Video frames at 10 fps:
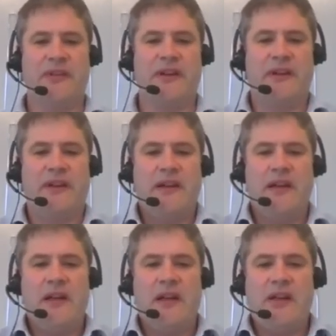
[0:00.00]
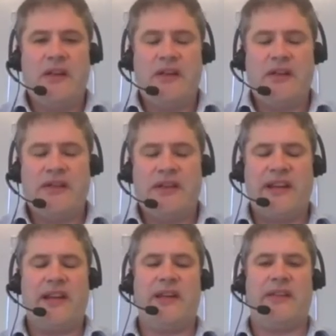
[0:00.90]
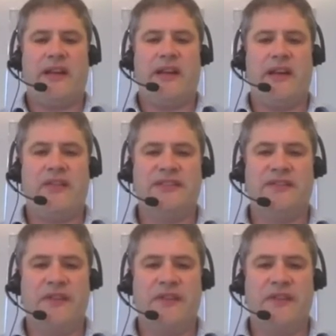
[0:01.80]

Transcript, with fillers: I think the key thing here is